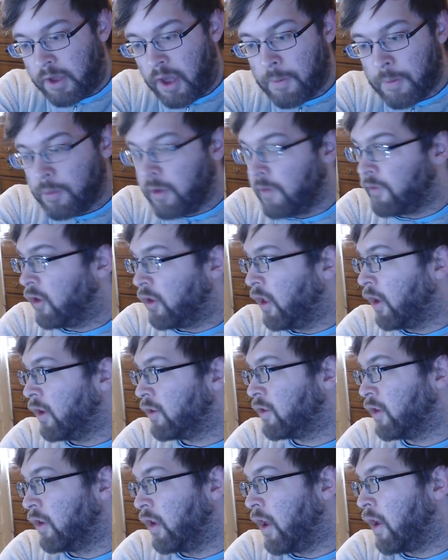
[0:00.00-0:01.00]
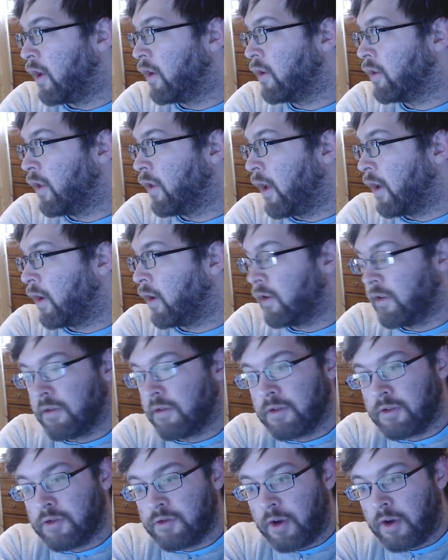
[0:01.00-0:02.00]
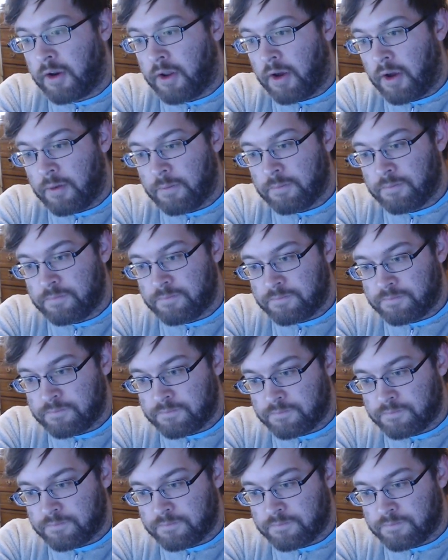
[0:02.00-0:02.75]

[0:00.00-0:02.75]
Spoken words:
I can't believe today's today. Like, straight up.